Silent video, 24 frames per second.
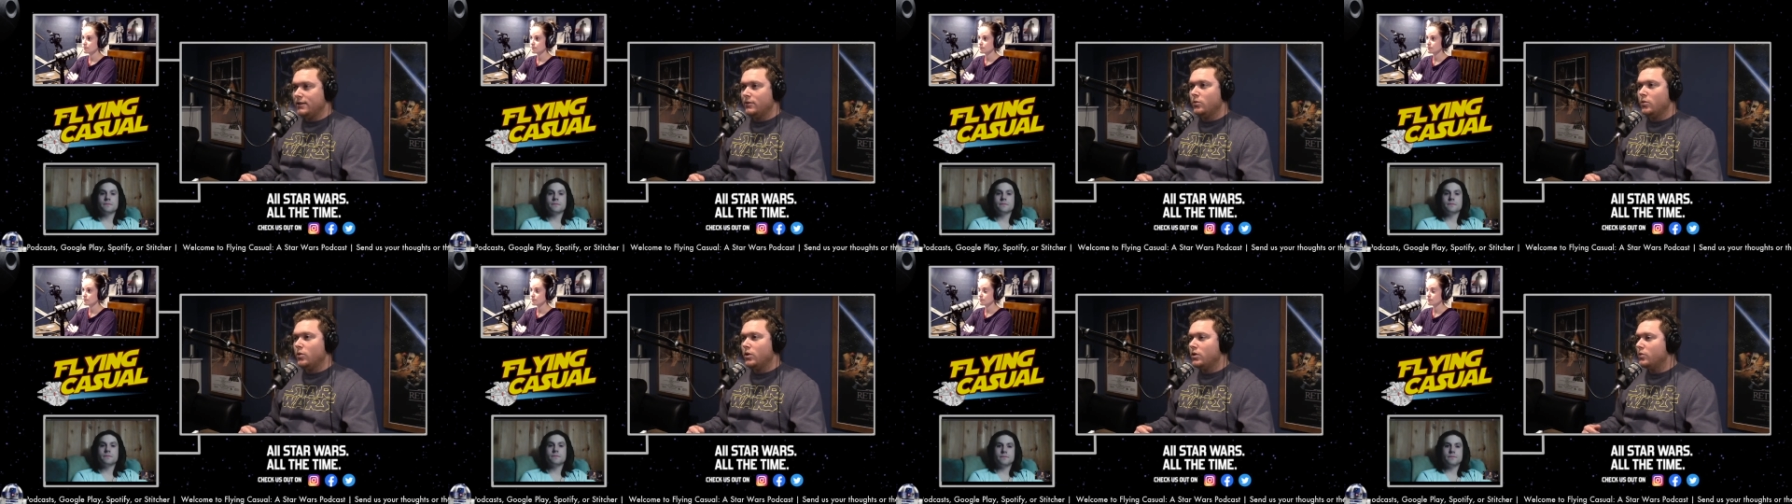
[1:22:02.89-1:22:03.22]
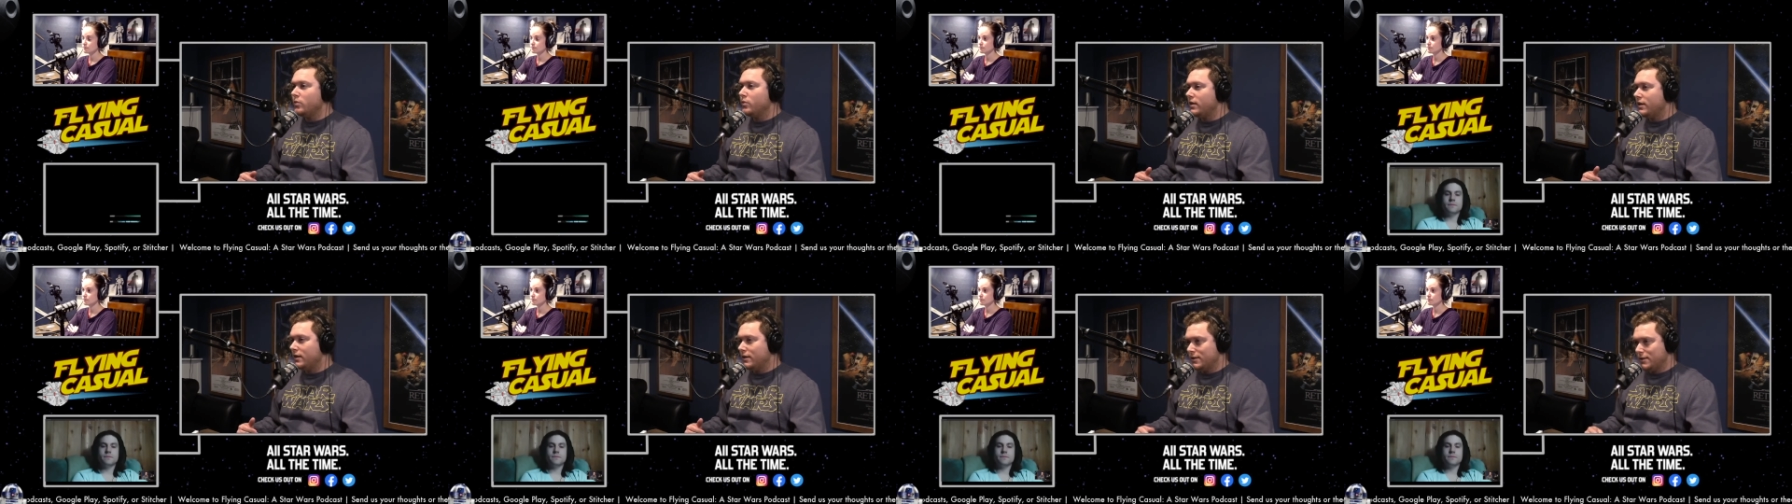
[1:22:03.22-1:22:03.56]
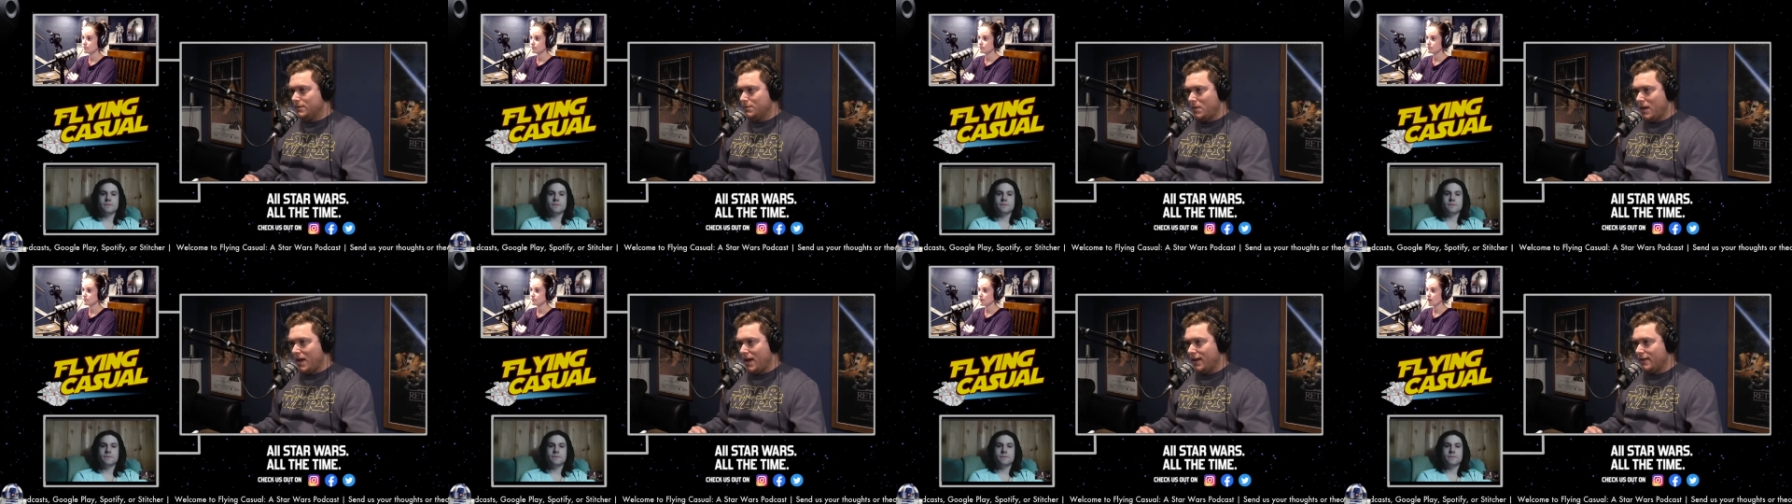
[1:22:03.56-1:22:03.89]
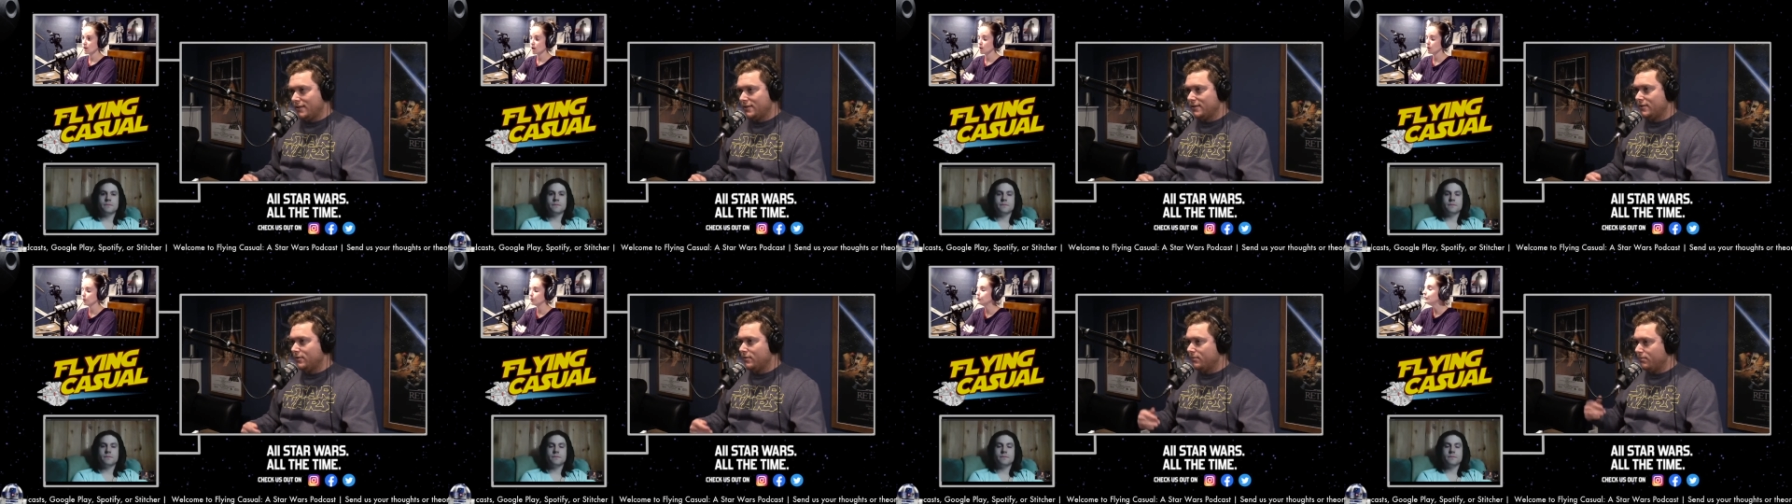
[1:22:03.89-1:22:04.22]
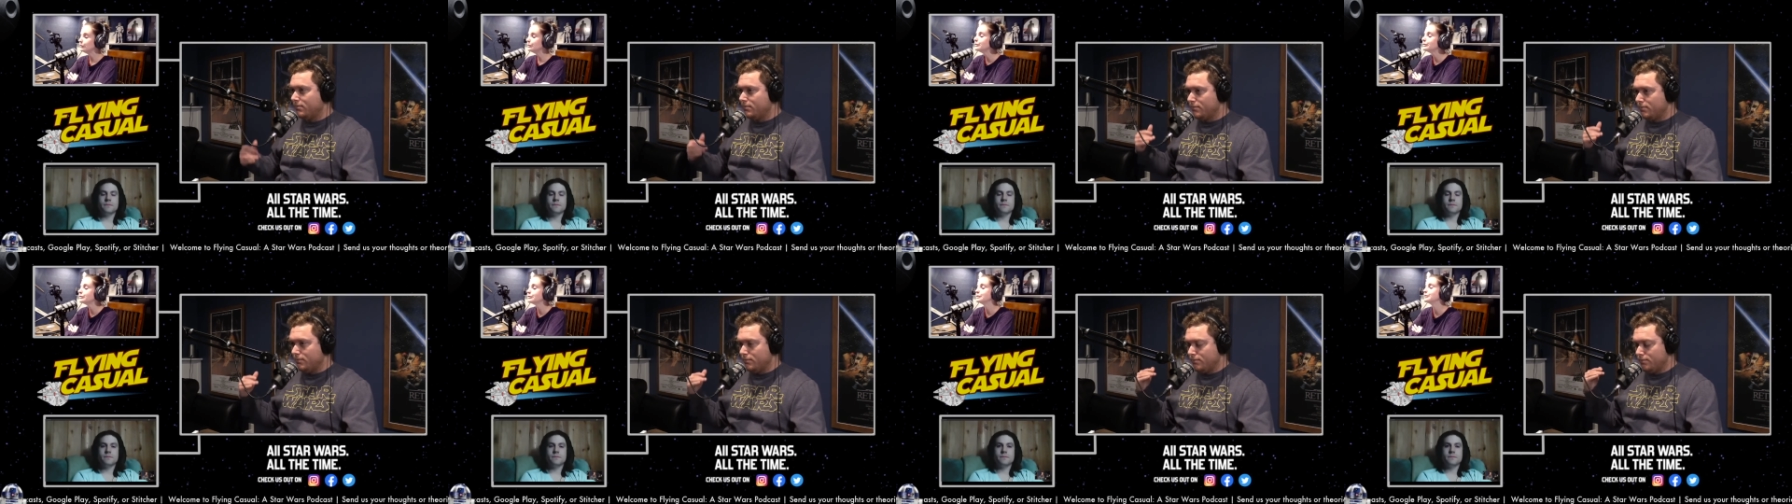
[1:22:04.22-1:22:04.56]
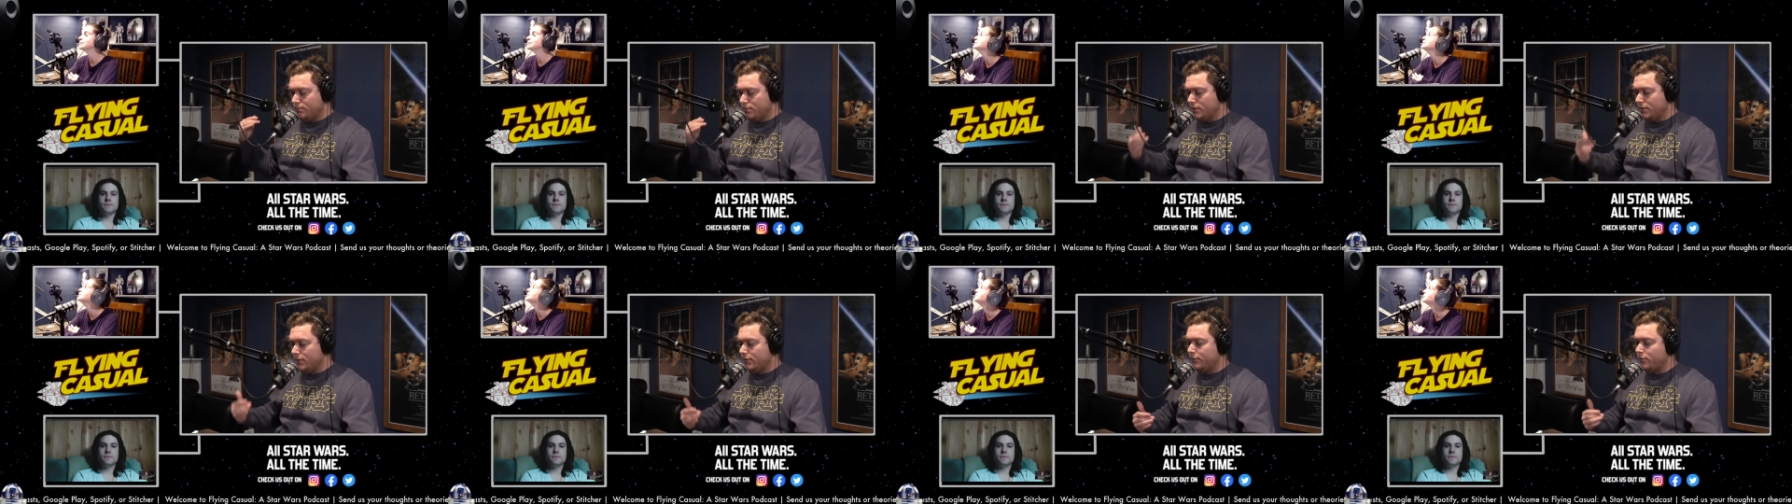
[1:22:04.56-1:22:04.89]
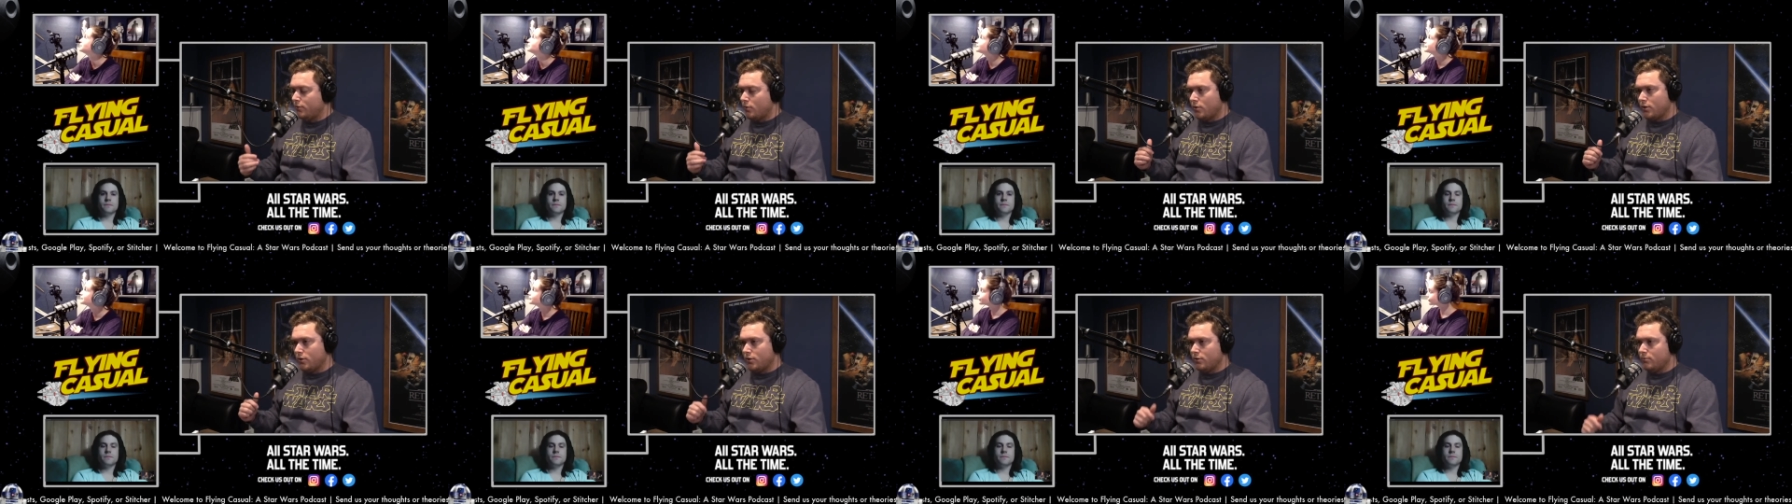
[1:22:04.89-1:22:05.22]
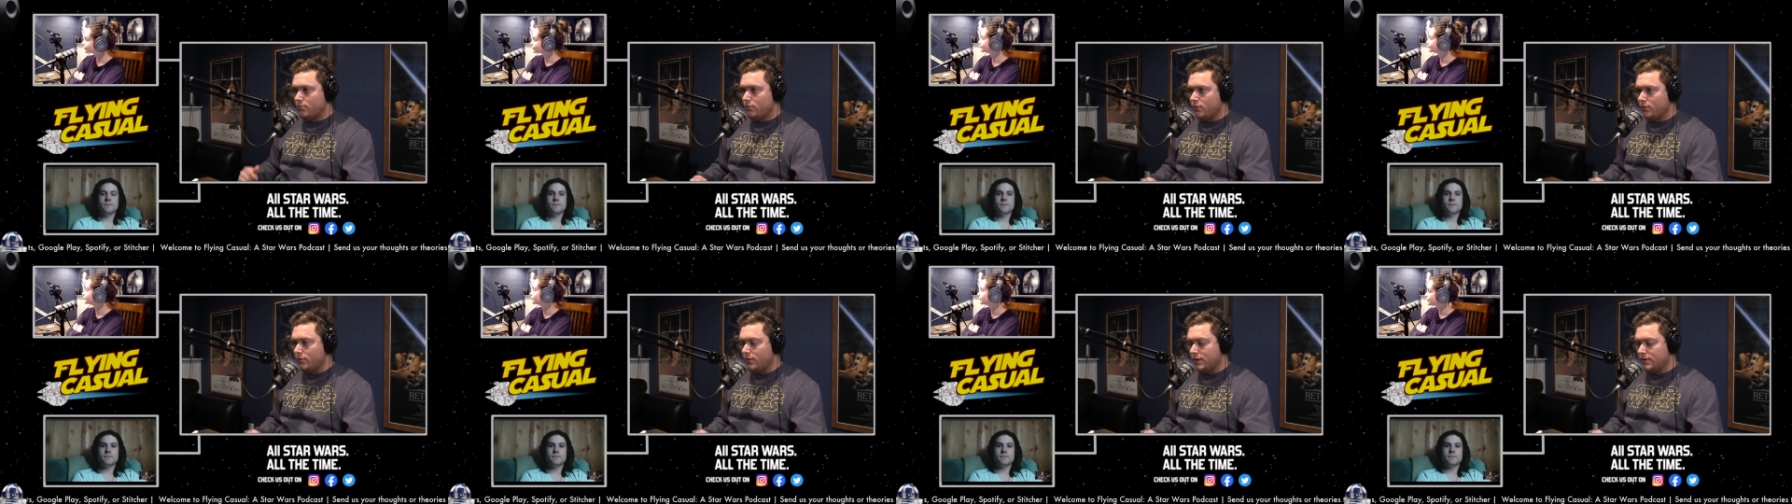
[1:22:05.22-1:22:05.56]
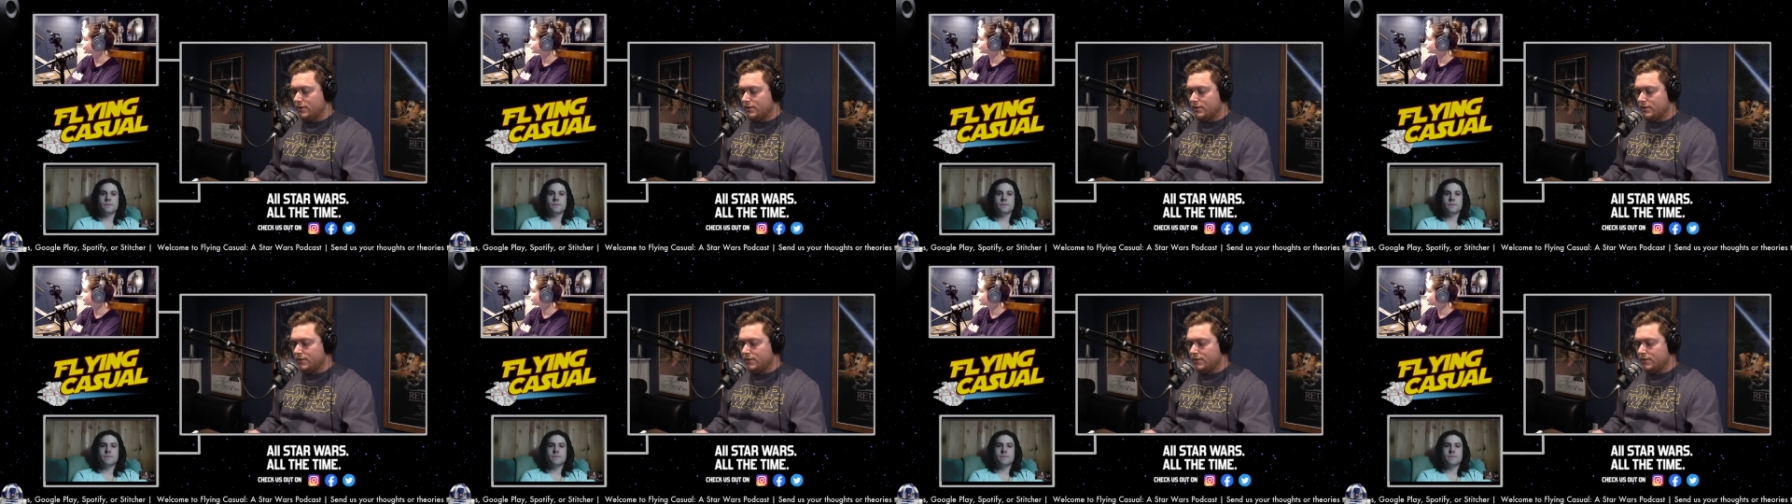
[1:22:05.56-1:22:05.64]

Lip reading: What do we expect before the movie?